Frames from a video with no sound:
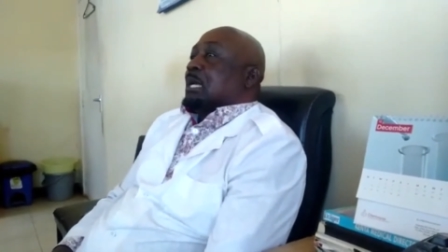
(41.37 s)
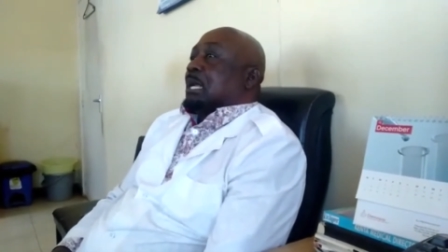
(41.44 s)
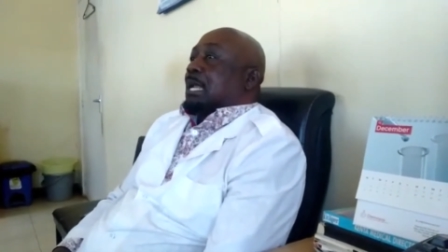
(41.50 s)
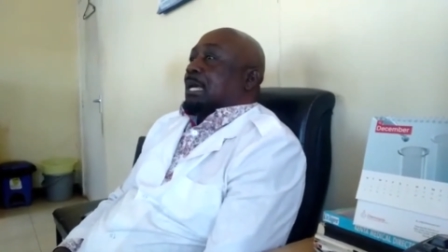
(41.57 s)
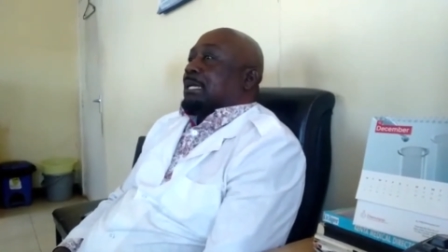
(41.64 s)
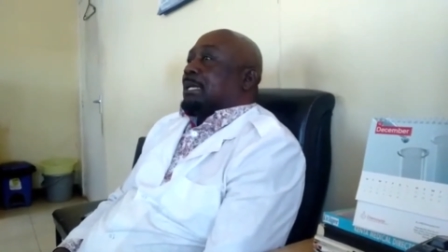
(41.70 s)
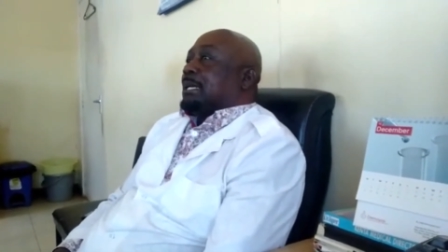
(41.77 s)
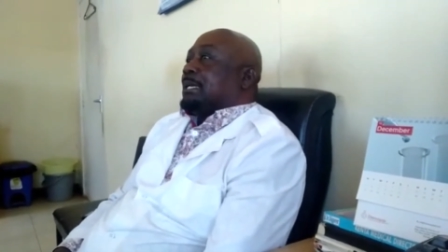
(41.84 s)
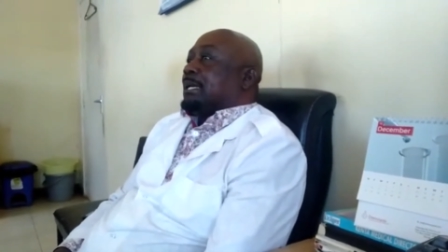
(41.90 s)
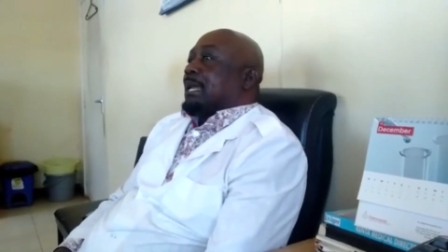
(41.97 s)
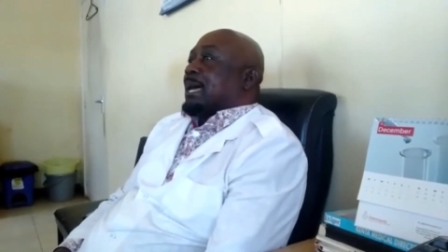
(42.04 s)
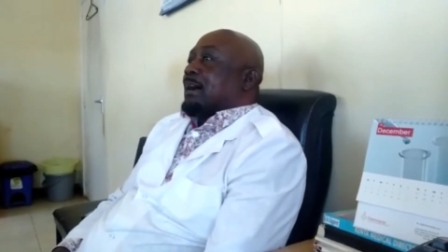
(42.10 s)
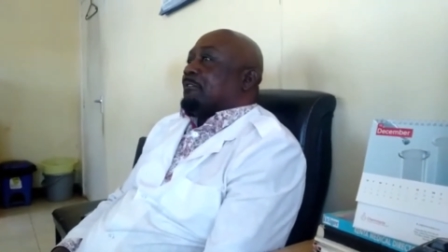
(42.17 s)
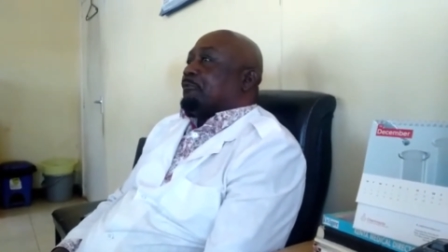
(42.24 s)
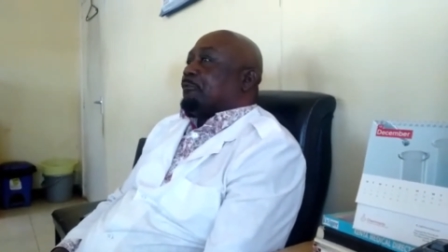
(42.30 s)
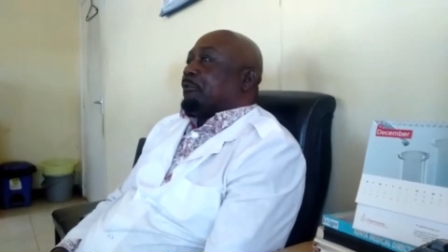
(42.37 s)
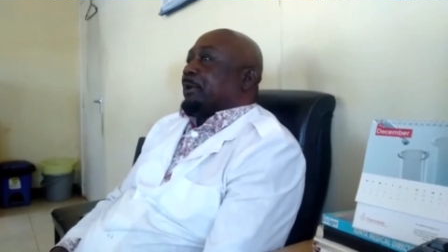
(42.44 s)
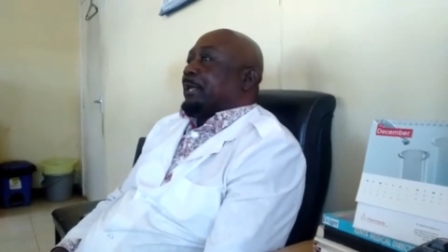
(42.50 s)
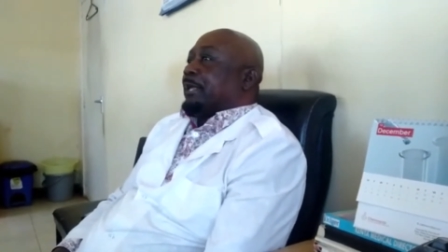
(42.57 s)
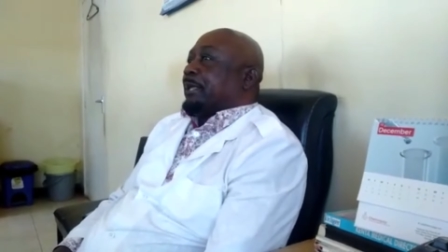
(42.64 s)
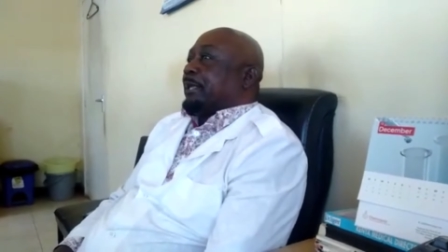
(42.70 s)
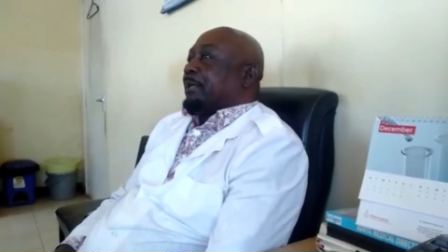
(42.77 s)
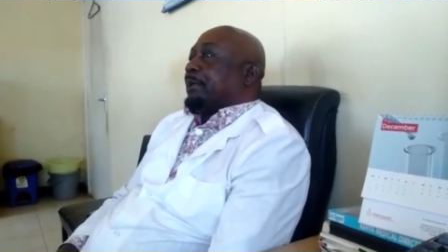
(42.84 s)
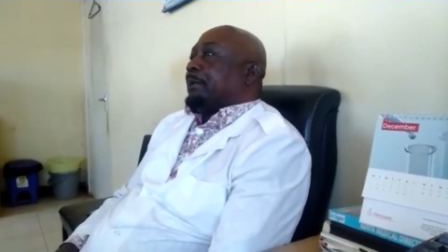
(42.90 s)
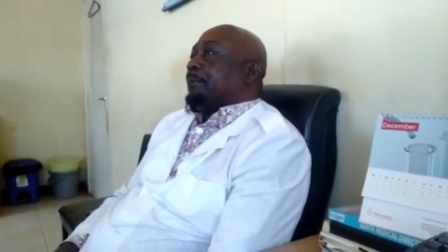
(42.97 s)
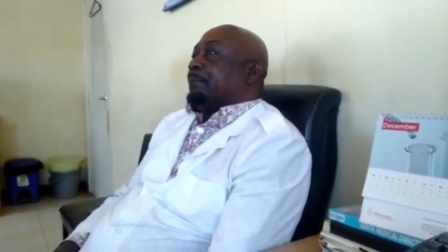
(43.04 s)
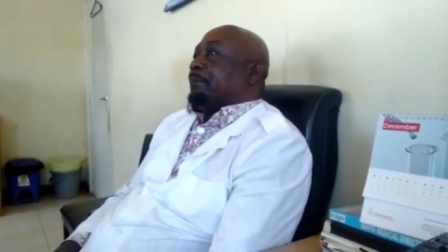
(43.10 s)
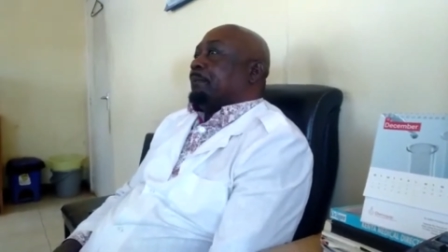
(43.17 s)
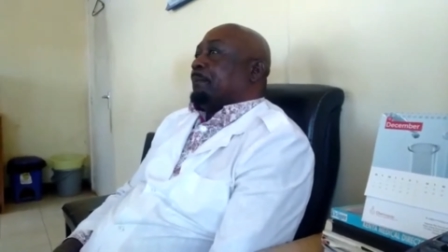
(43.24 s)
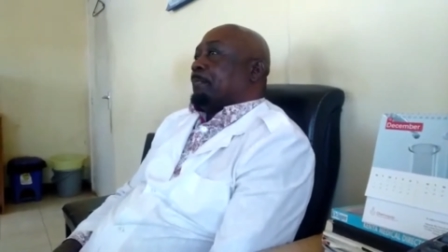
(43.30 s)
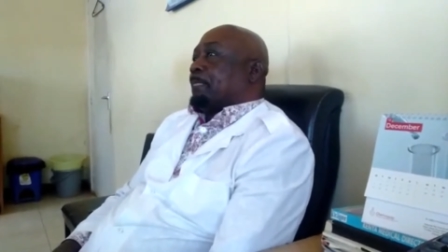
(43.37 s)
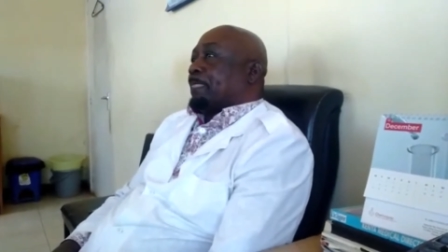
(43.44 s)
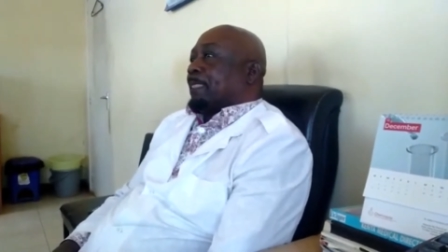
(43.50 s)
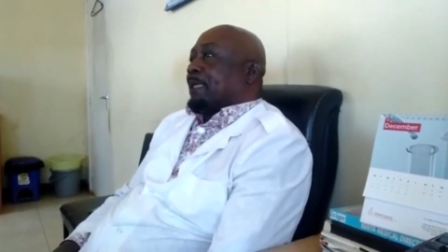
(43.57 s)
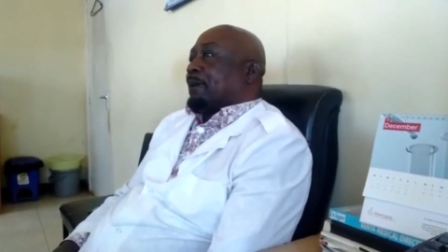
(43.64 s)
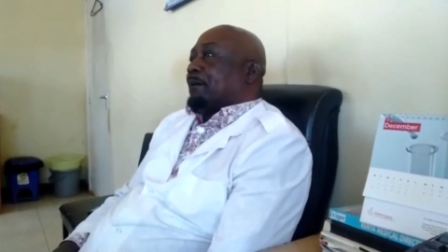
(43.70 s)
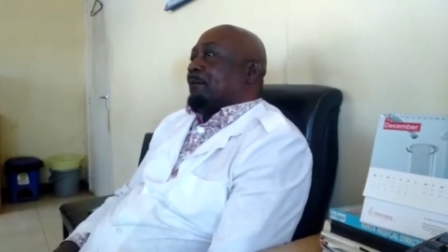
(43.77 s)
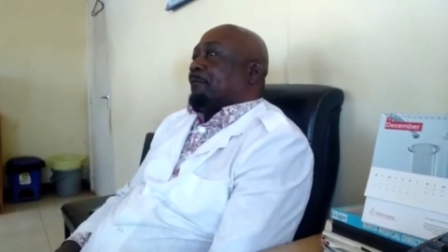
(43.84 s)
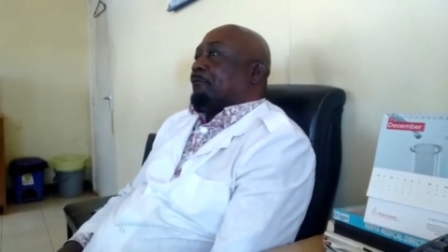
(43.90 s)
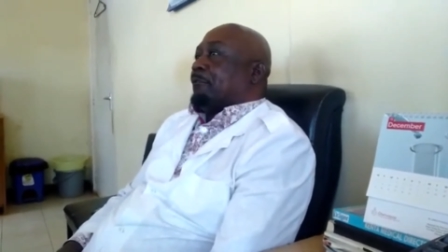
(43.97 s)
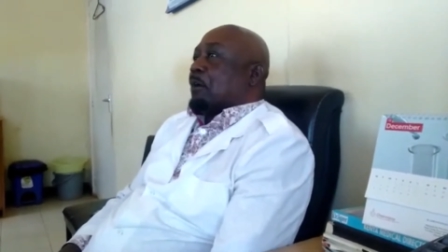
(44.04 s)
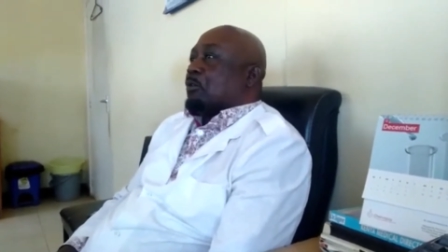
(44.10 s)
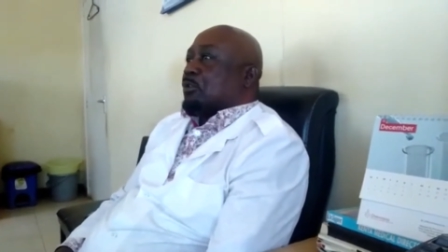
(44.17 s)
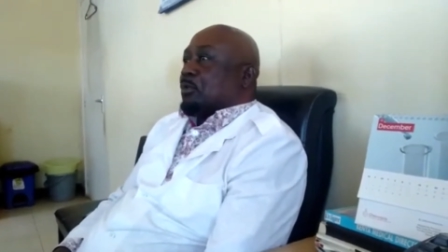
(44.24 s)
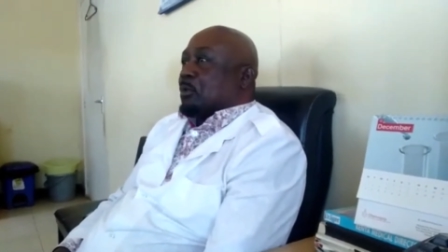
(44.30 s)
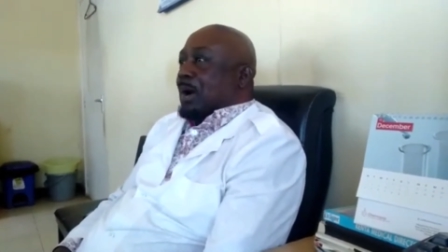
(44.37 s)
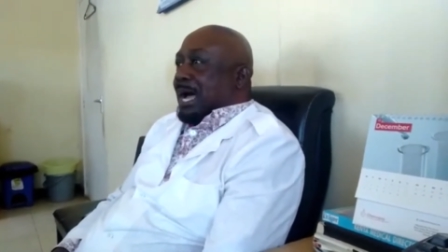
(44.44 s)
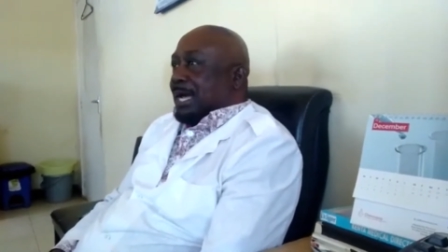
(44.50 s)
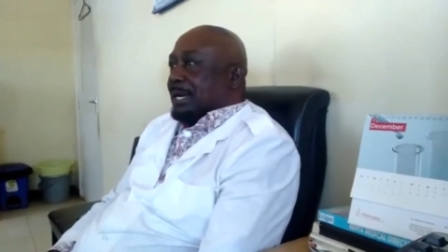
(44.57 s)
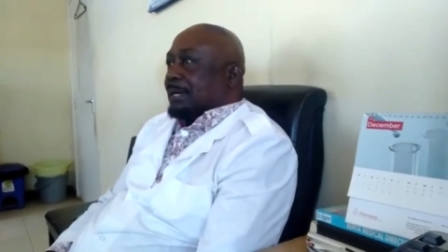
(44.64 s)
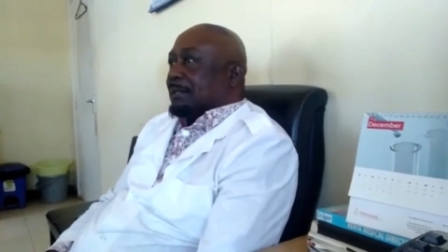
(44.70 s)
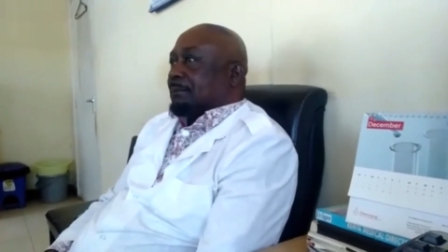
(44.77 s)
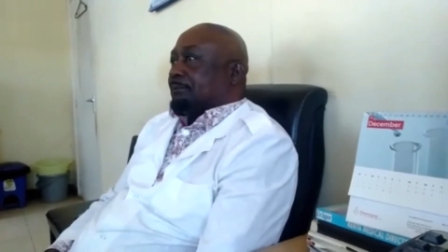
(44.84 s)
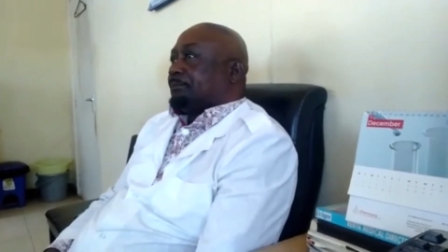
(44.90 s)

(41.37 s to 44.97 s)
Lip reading: Luckily enough, we found one